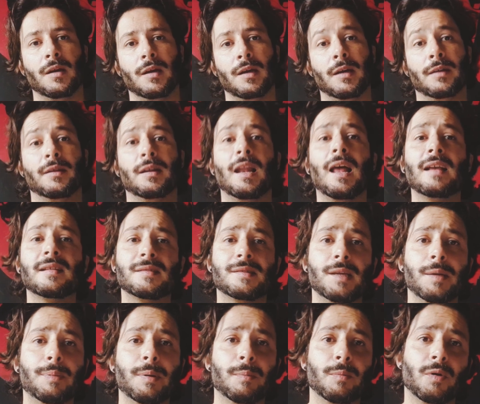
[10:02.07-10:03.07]
And the last
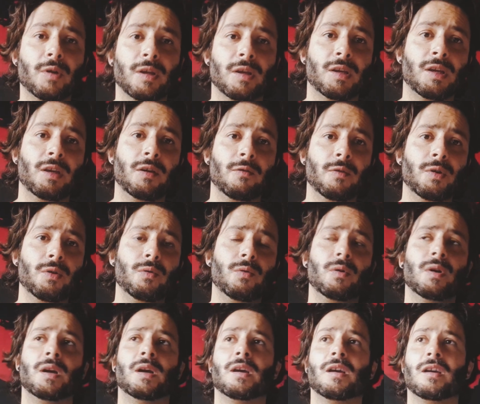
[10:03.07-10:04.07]
tip I'm gonna give
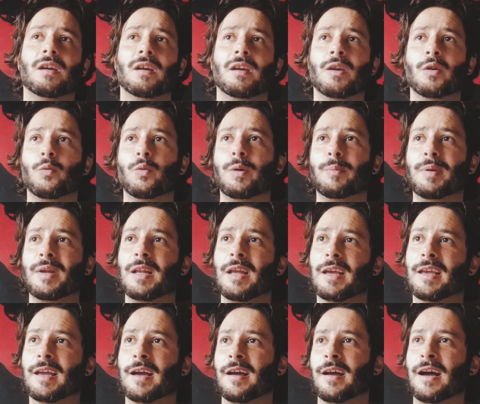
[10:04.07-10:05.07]
you, uh, it will be
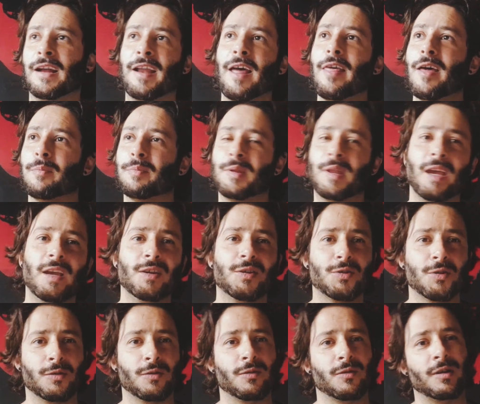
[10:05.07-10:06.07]
like a, an
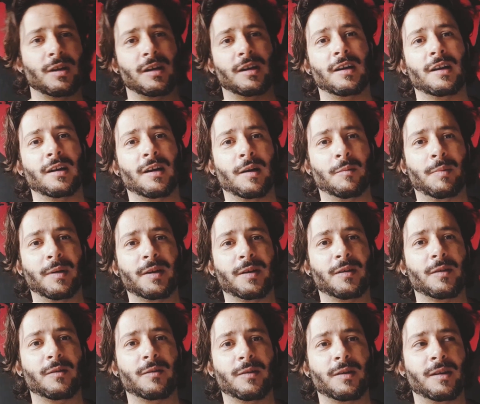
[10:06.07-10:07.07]
adaptation or a, a
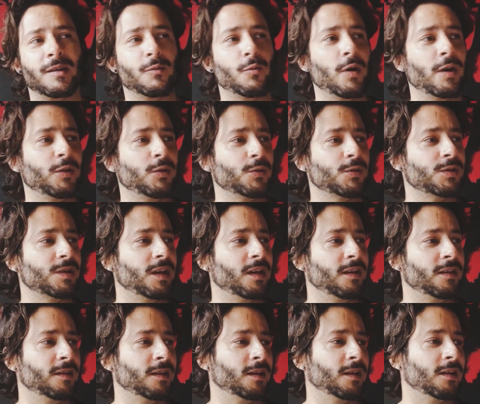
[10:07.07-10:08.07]
better uh, way to
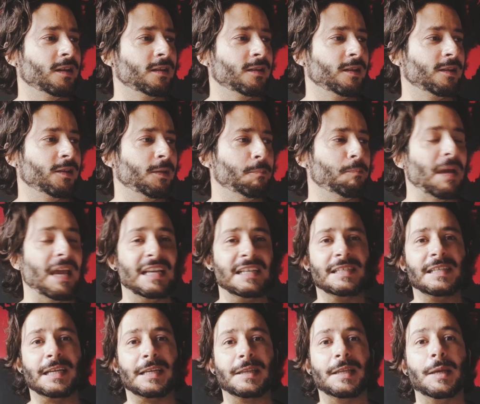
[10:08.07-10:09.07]
say the, the, the
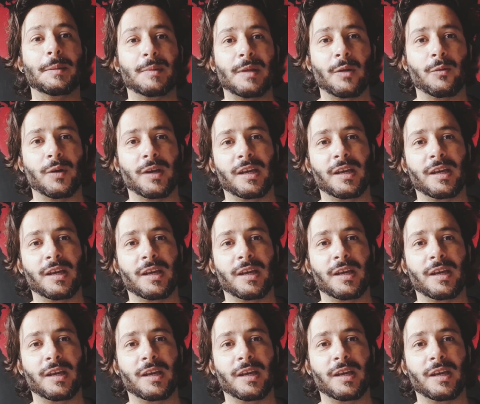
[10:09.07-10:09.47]
basic tip that we